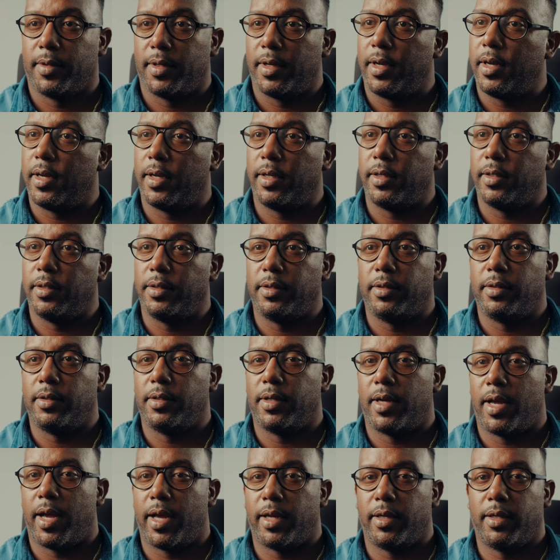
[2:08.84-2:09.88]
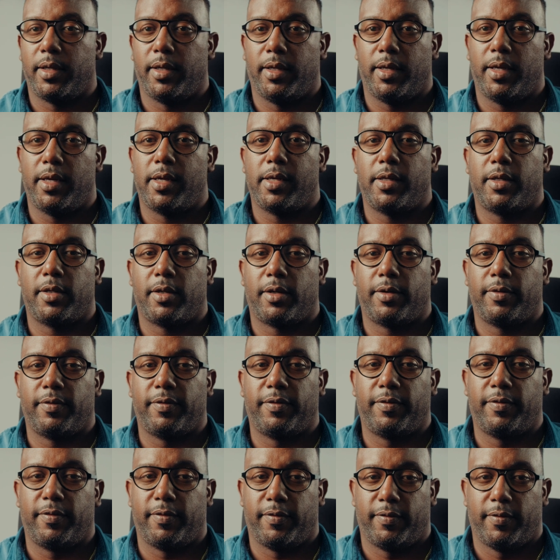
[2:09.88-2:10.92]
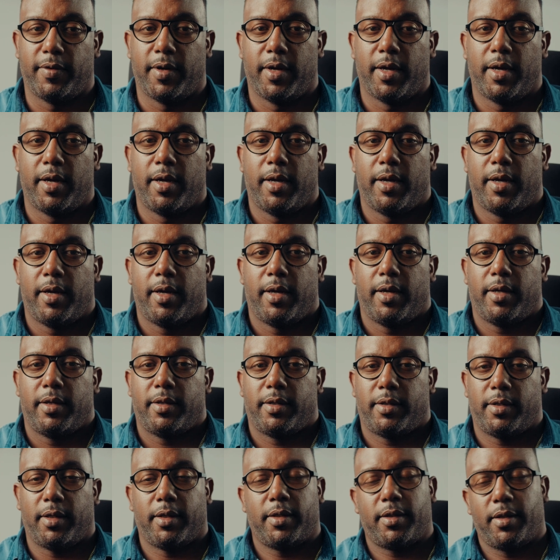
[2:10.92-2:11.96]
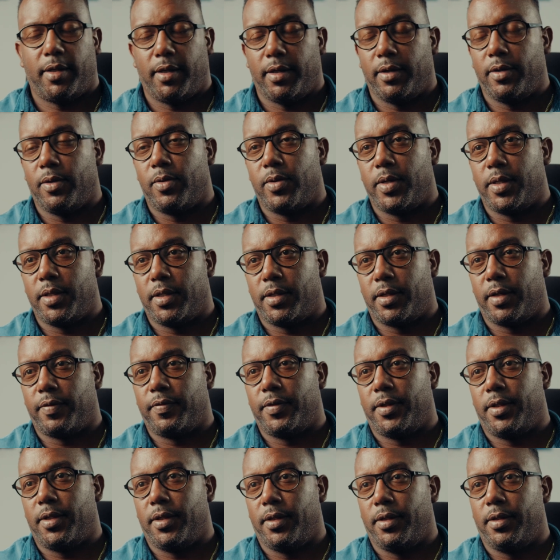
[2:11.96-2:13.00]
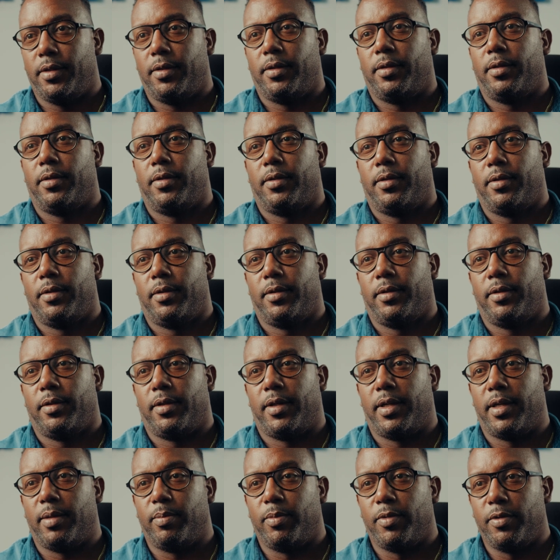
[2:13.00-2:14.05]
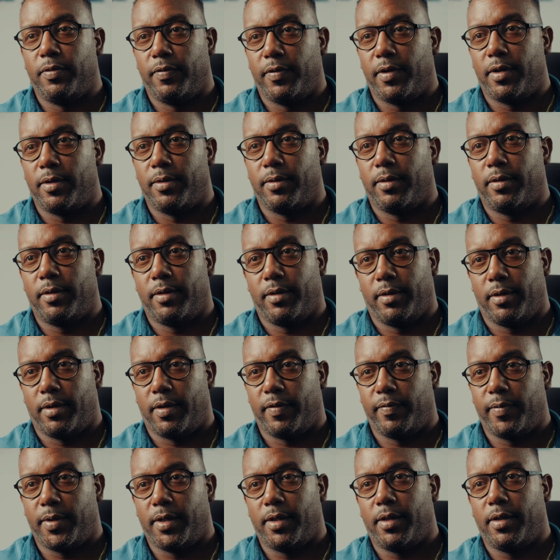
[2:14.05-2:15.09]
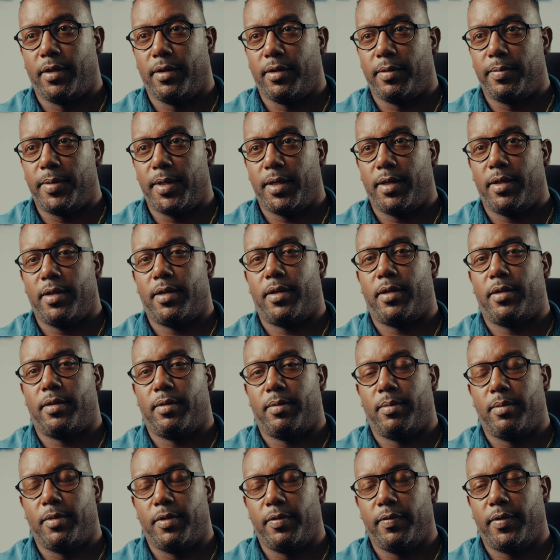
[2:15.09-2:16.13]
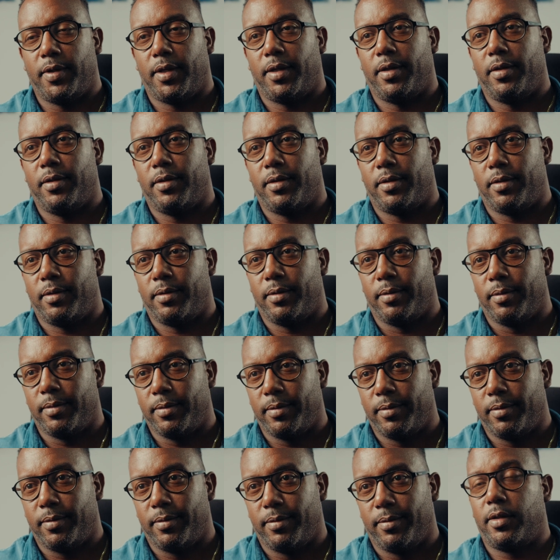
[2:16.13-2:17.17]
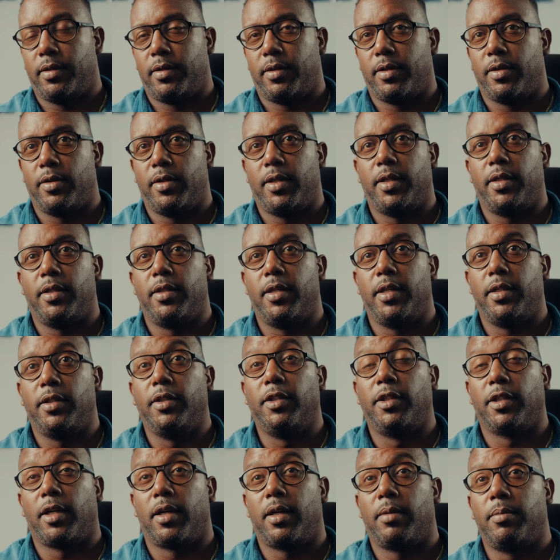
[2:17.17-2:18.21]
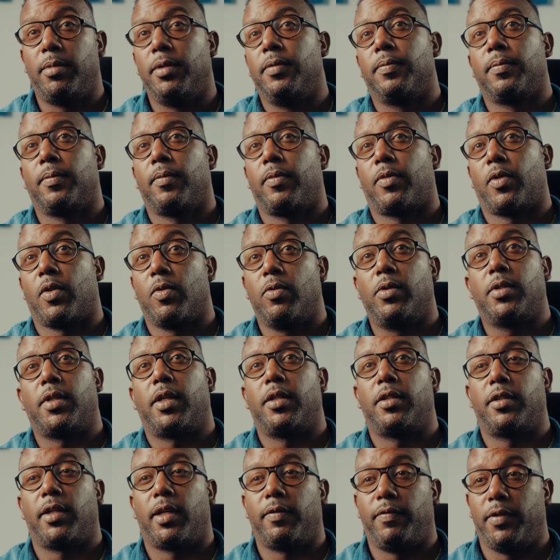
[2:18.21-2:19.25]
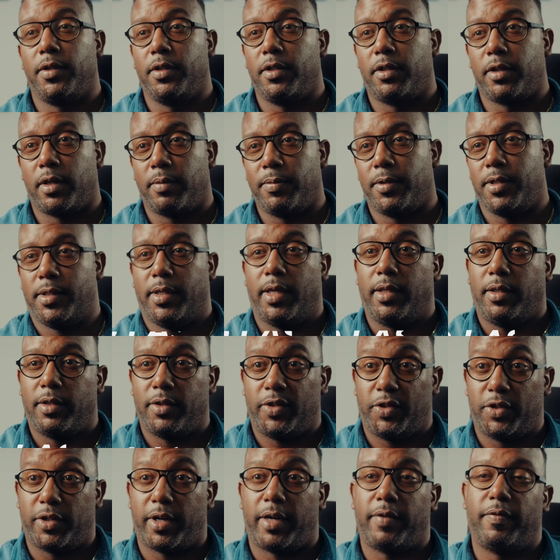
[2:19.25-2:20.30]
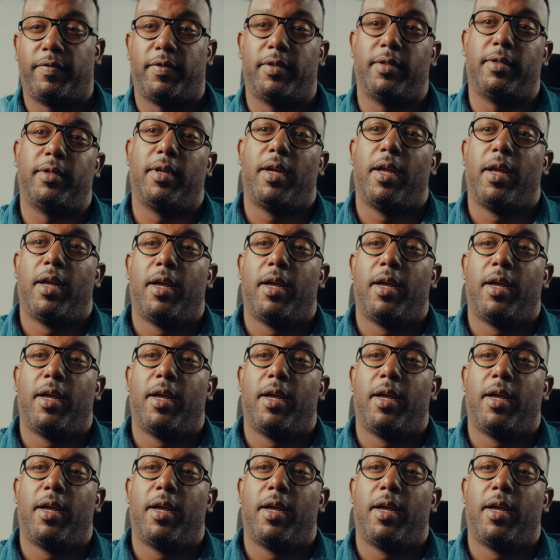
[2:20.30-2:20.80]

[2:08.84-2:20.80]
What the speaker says: and at the age of 16, going 17, I moved out of Montego Bay and moved to Kingston. So the job was a traveling job because I had to travel